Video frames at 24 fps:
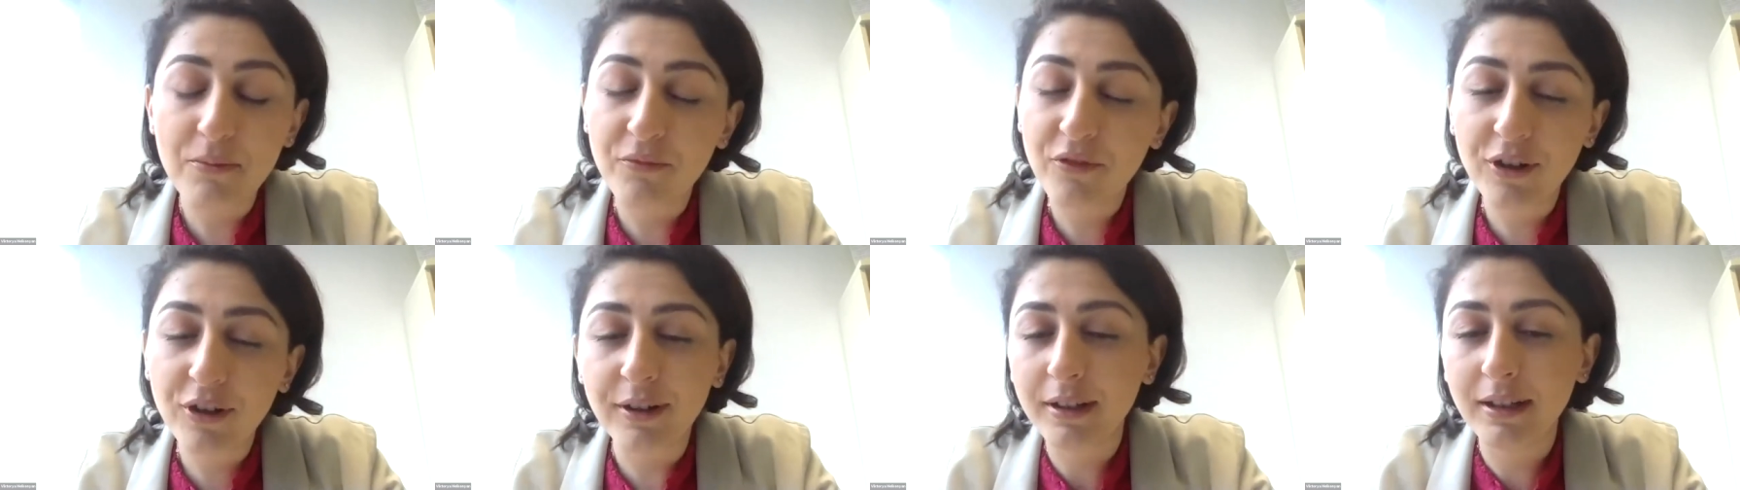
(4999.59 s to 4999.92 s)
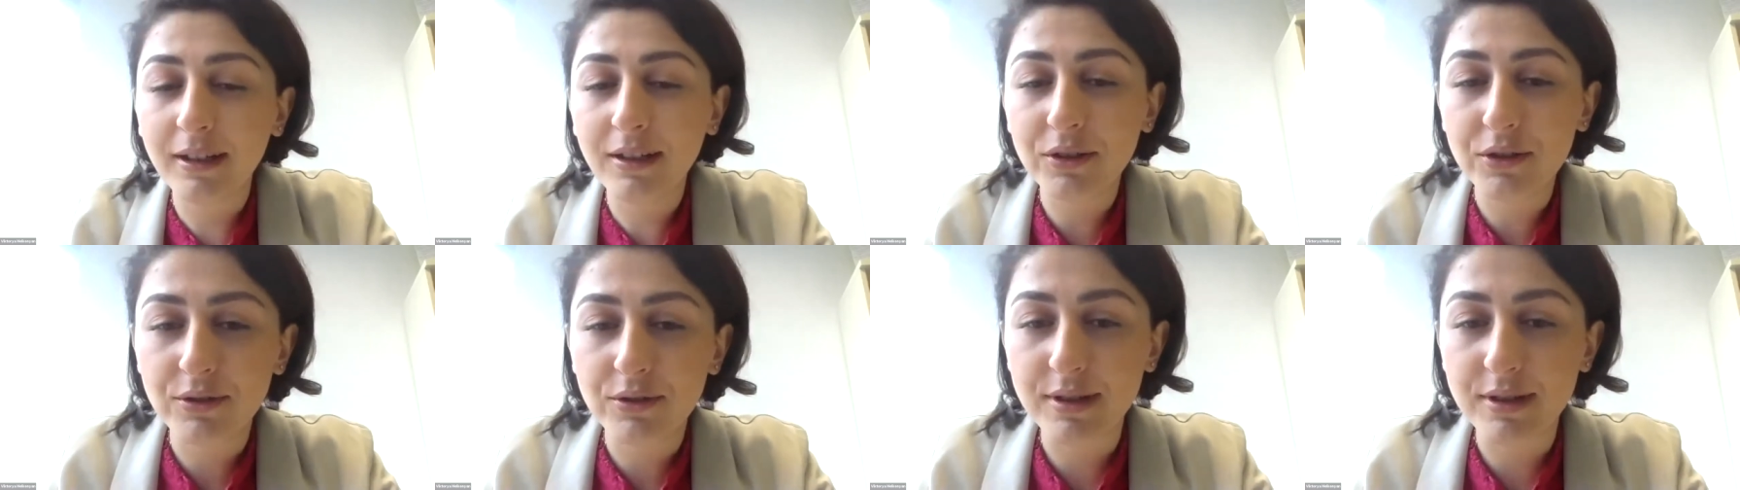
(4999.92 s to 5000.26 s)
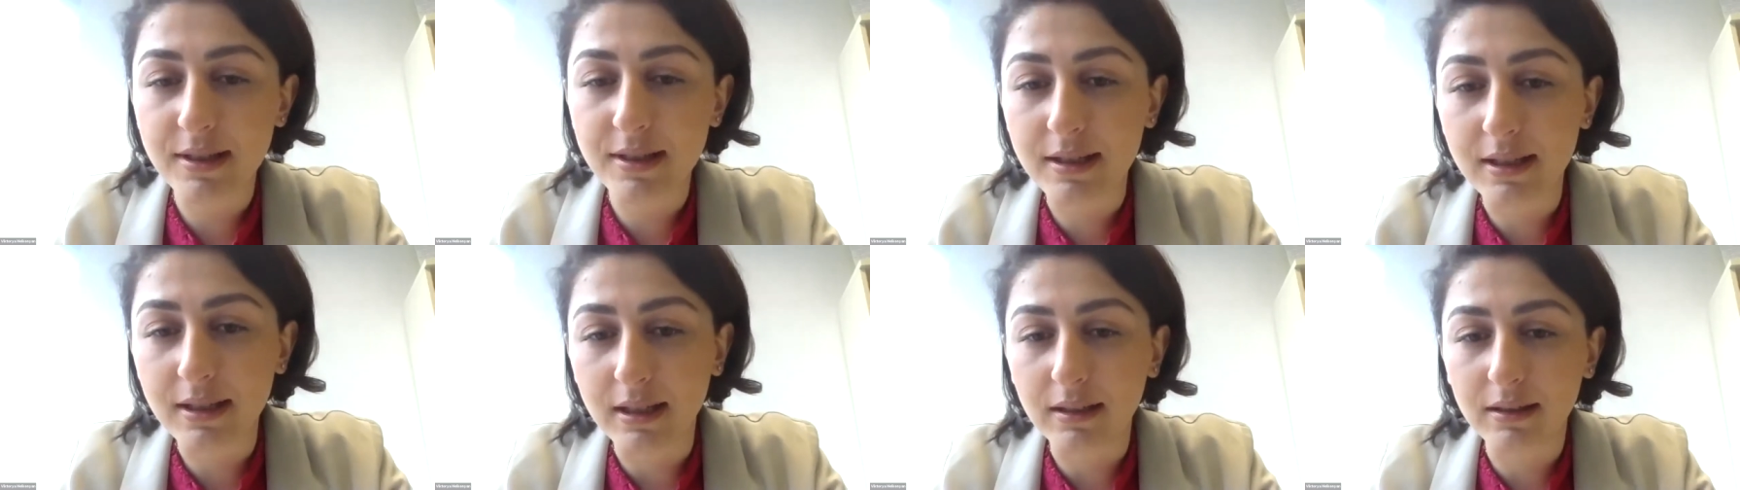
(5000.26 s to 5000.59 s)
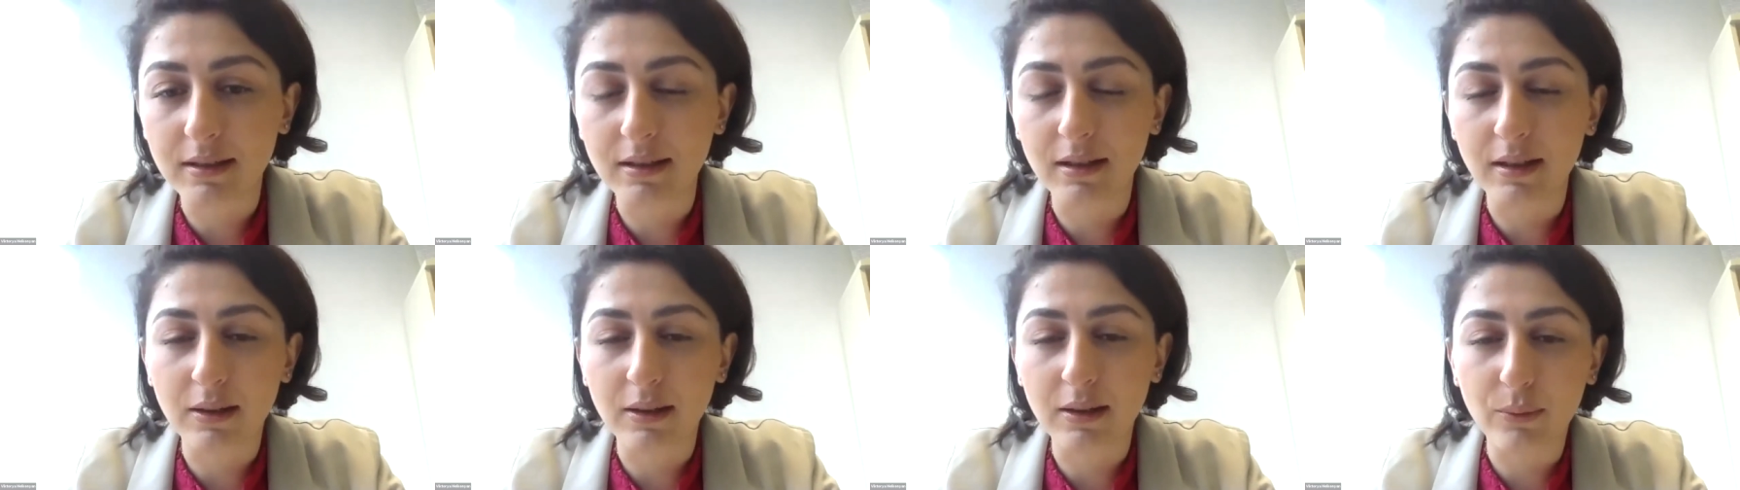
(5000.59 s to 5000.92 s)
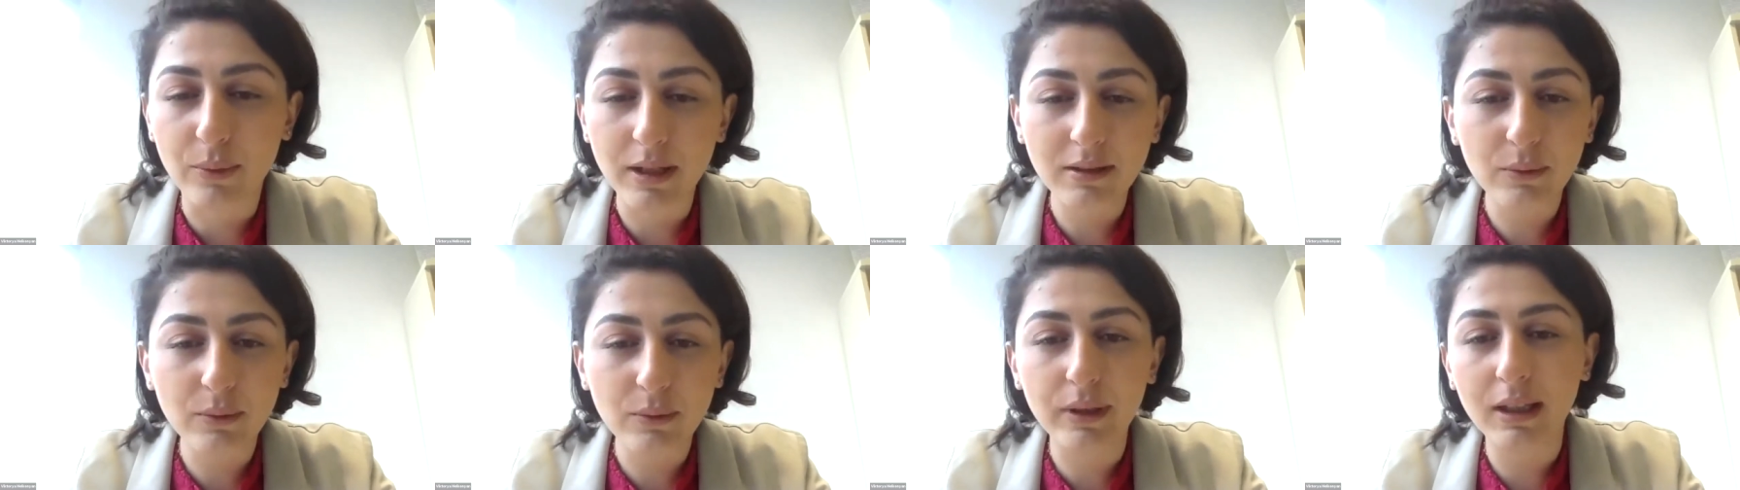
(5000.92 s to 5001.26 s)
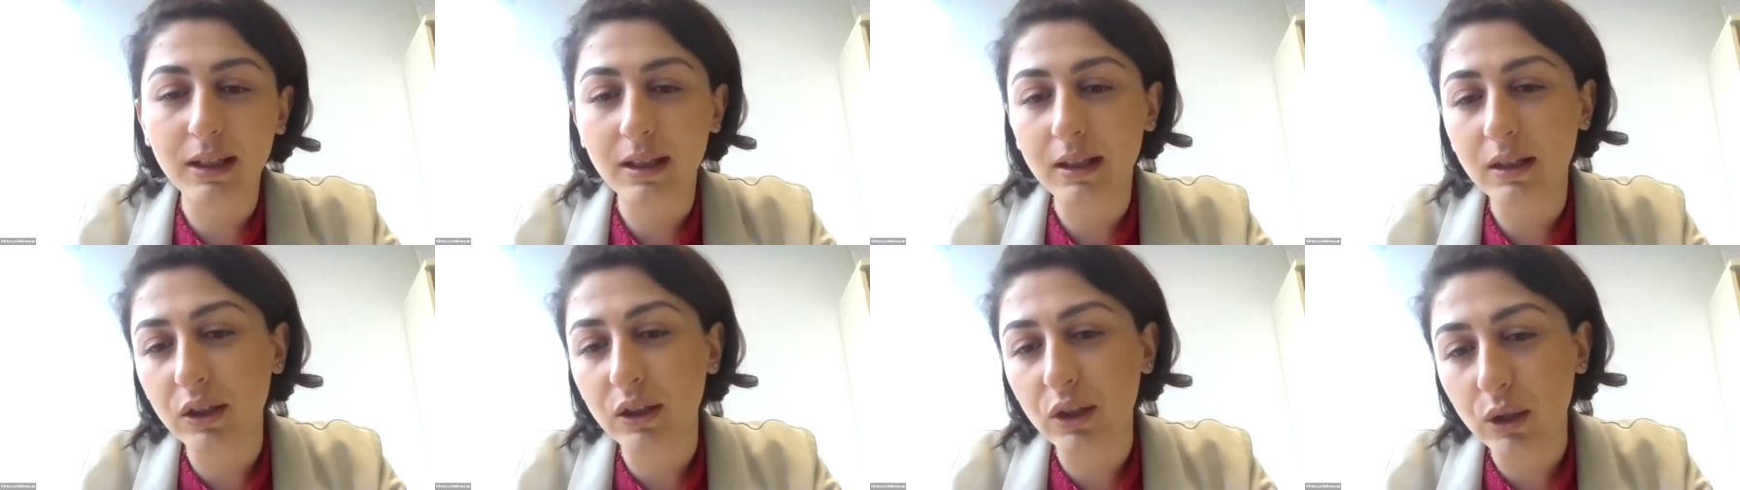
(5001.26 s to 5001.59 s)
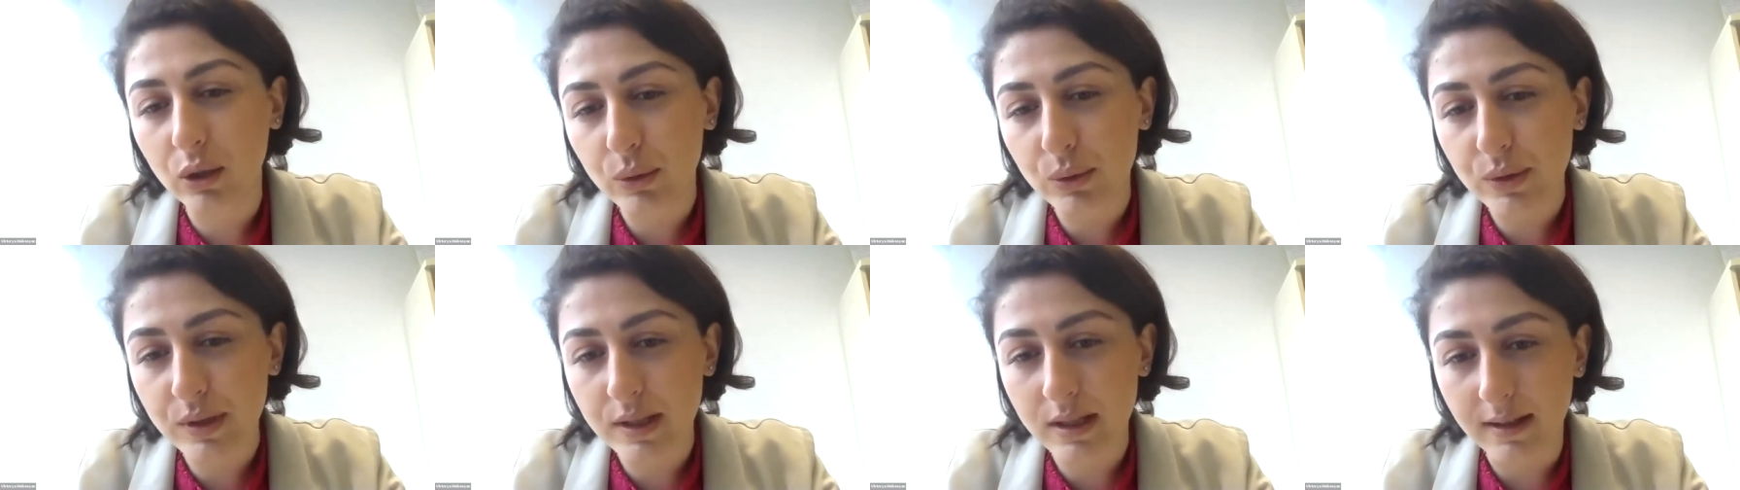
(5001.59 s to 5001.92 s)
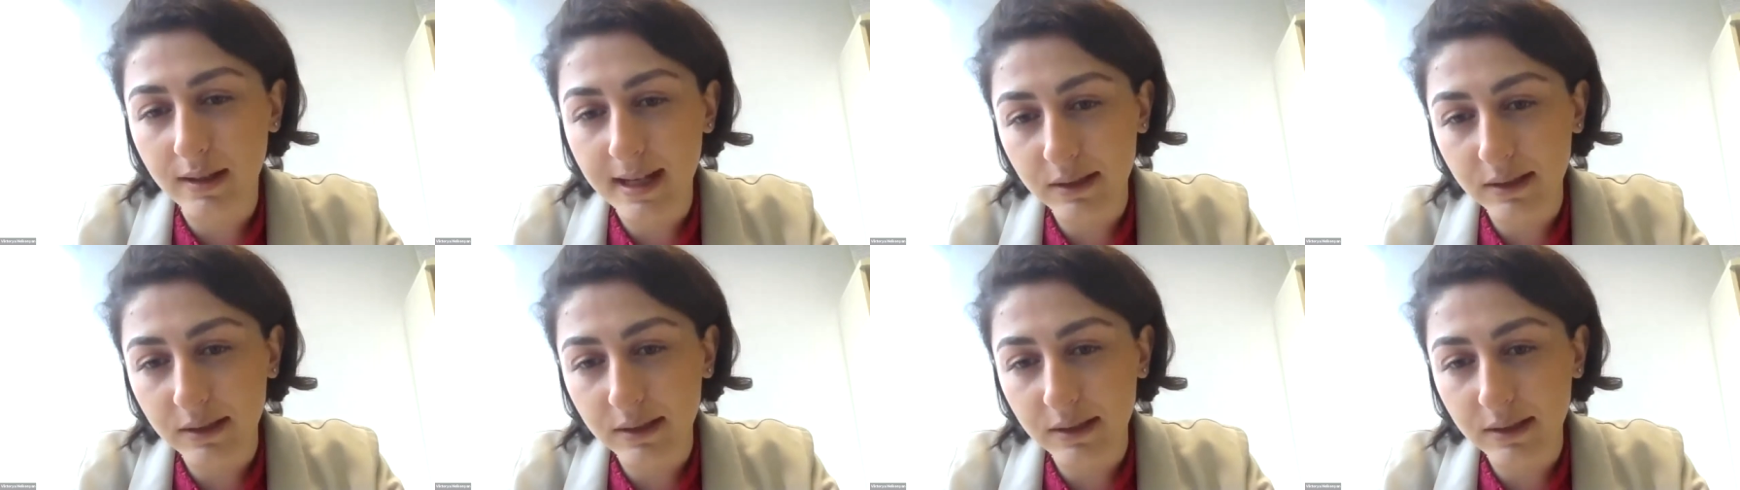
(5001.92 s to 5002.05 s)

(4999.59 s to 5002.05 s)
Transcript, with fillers: I'm very interested uh, whether we can use